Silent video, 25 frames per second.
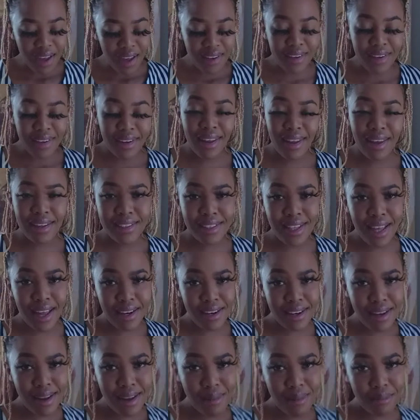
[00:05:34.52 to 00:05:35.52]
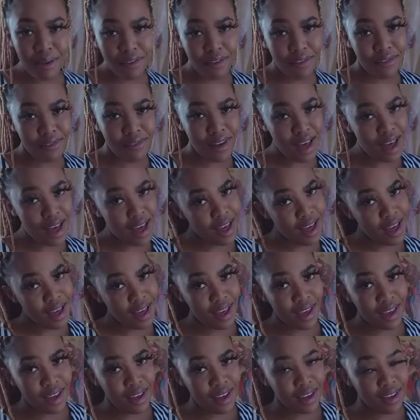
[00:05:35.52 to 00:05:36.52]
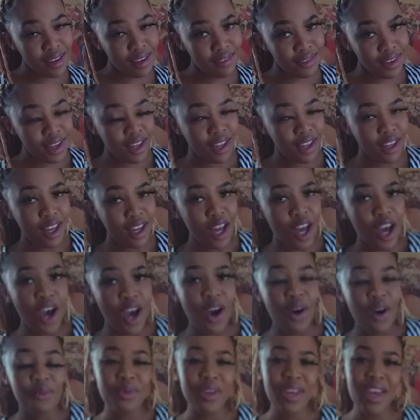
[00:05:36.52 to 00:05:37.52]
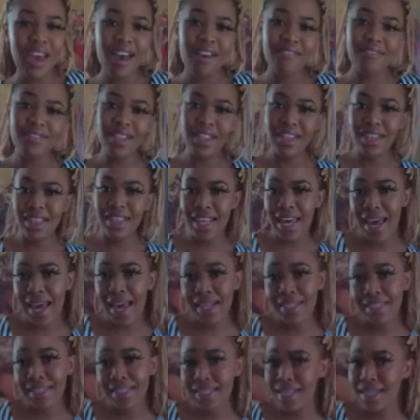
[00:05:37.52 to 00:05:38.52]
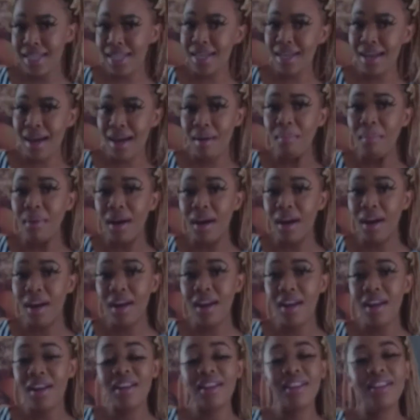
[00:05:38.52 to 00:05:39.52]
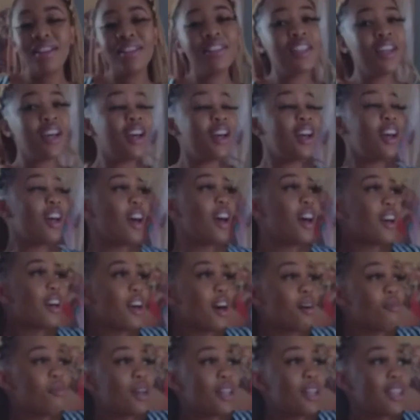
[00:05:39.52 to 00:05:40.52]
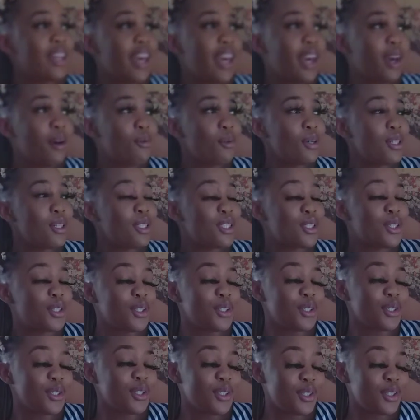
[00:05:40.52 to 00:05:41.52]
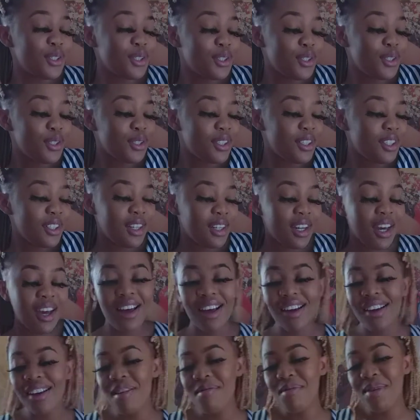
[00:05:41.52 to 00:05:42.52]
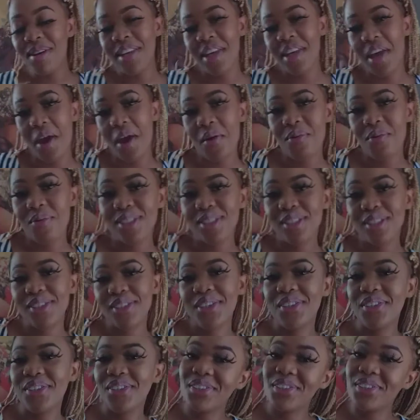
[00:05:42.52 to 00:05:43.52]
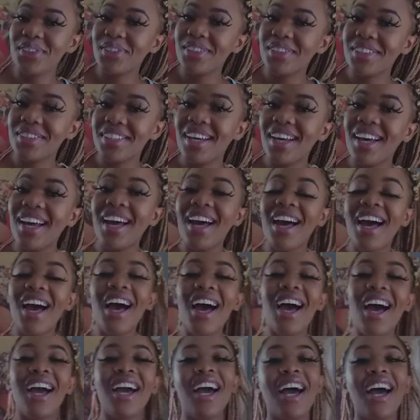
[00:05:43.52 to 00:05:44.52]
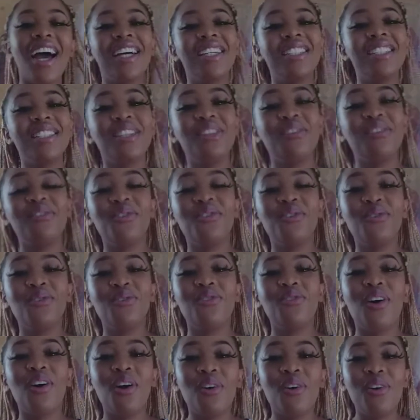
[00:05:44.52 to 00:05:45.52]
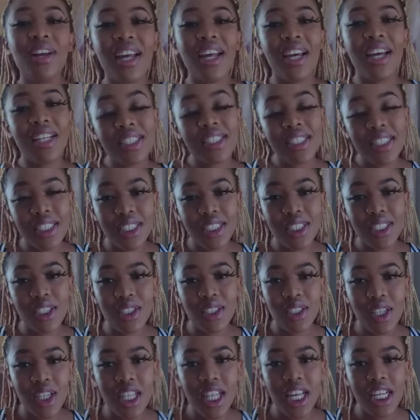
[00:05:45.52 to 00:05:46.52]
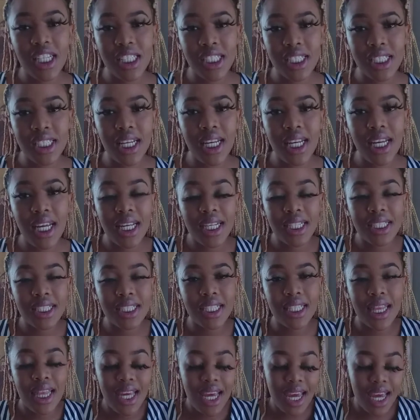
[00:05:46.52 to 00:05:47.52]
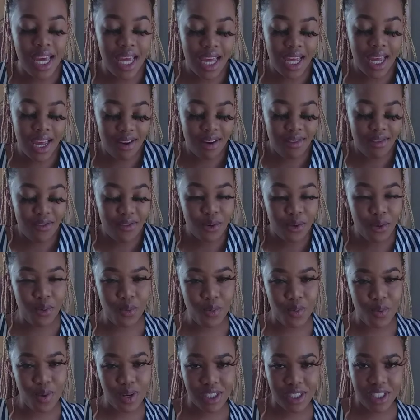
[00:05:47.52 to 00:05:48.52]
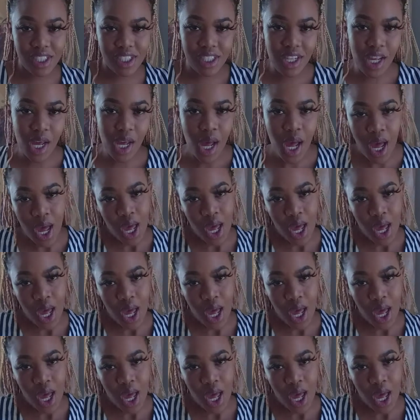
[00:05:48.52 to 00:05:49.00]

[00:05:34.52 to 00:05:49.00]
Next, at number 5, we have Lanzi Gama. Gama gang was good. Gama gang was good. Guys, if you follow Lanzi, you know that she is the influencer.